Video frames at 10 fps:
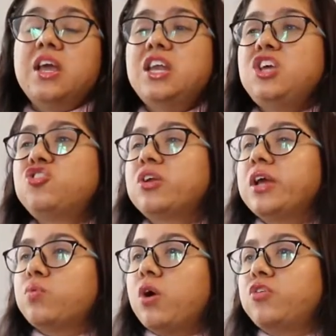
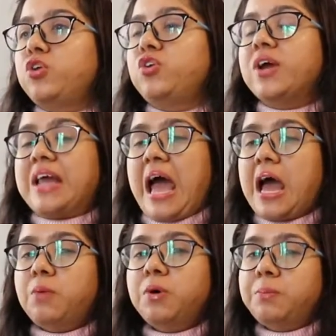Initially it was you need to get an
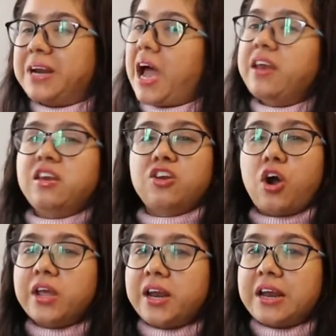album, but I did
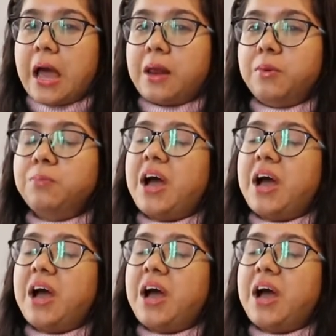not get an album.